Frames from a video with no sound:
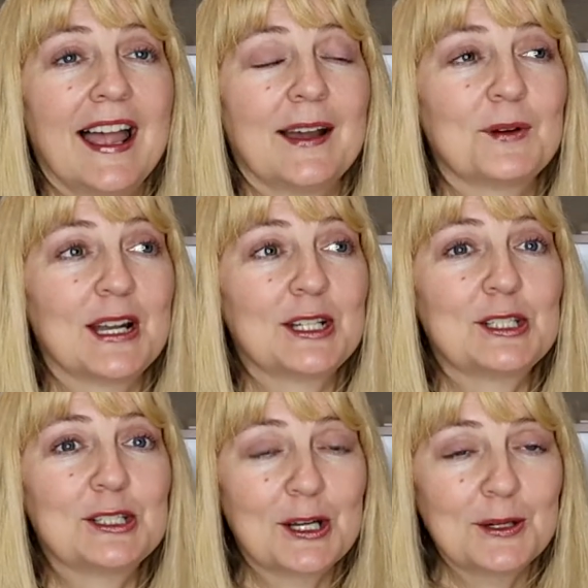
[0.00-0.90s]
And when I
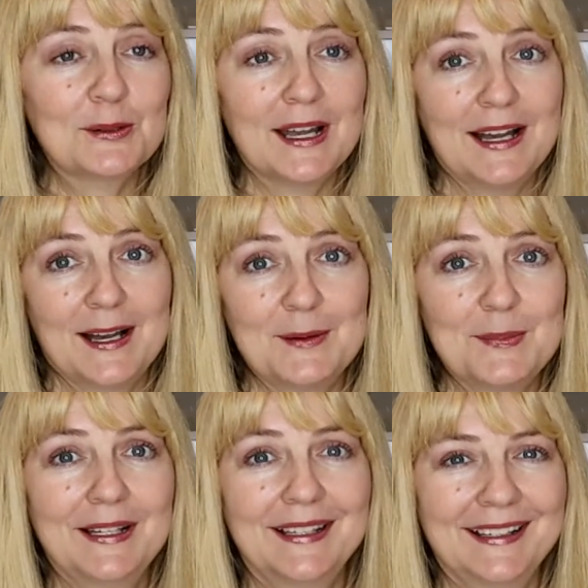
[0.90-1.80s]
showed
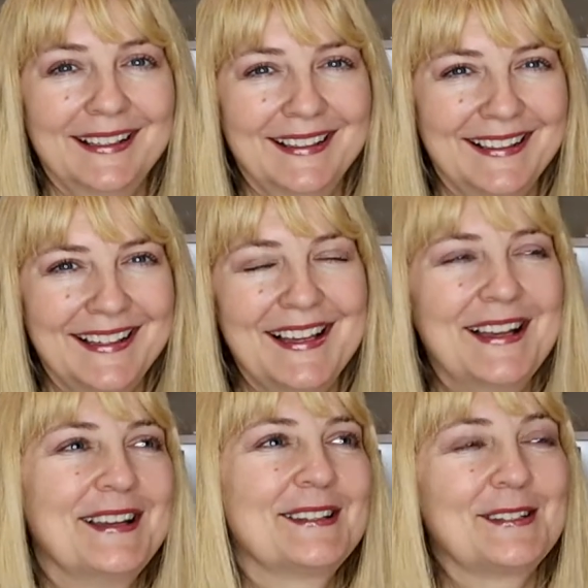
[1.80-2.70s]
up
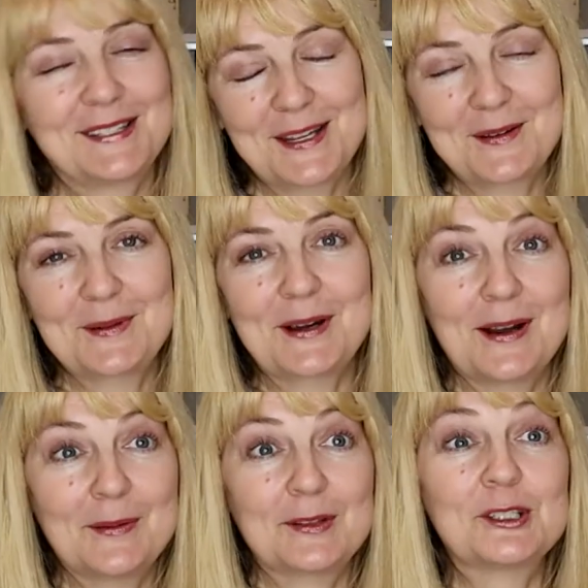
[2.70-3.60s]
to stay with my
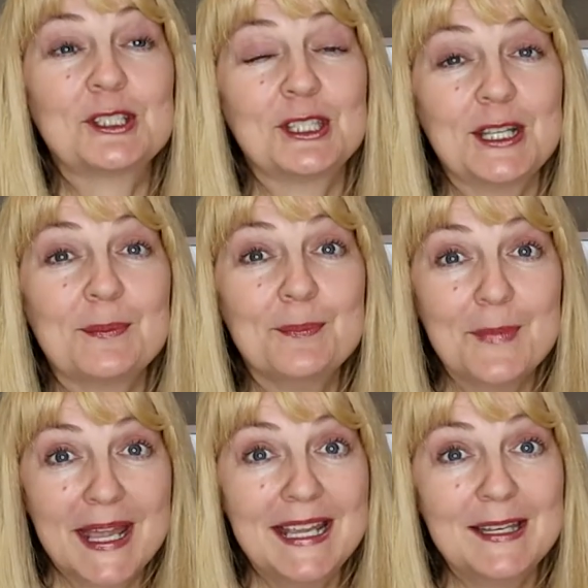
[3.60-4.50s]
grandmother, she
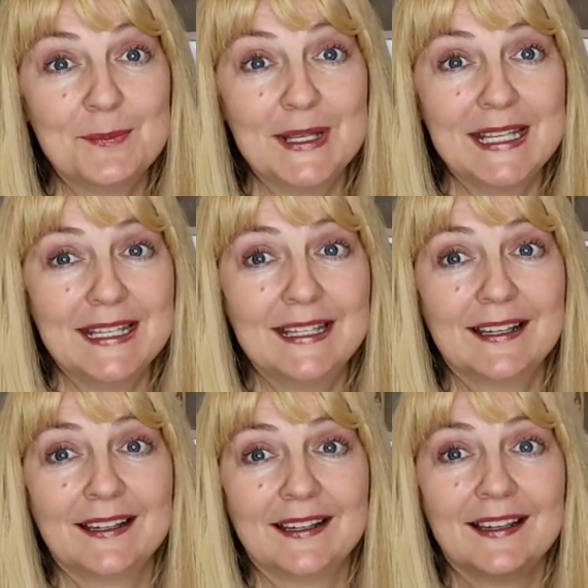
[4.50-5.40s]
made me
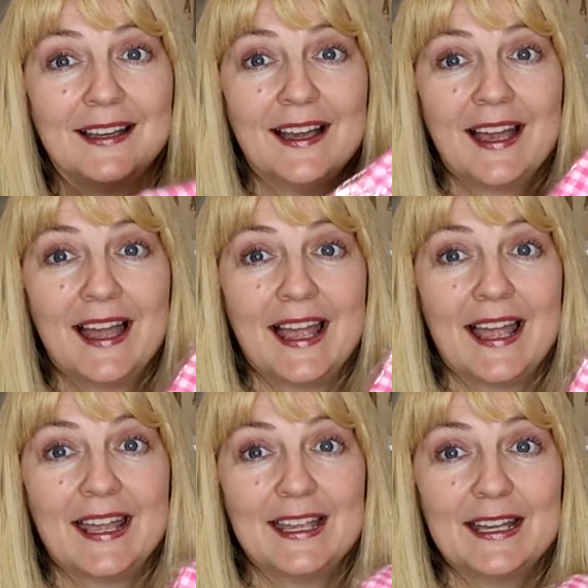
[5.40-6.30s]

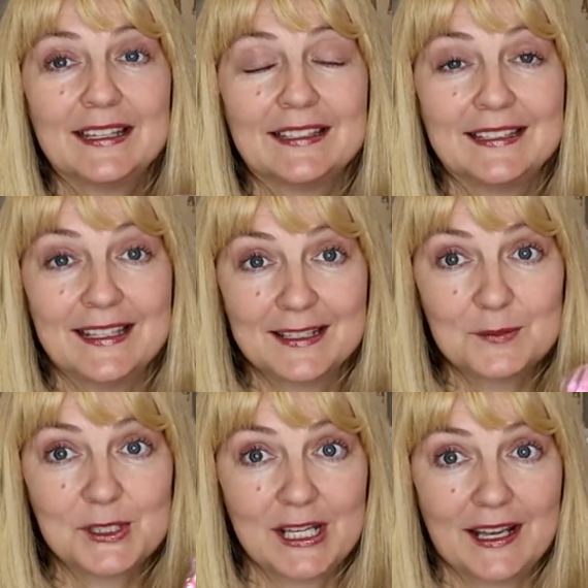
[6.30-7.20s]
a
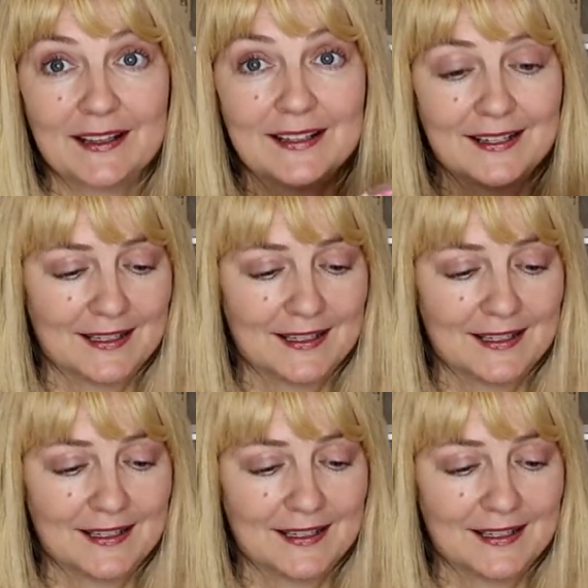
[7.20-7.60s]
gingham check.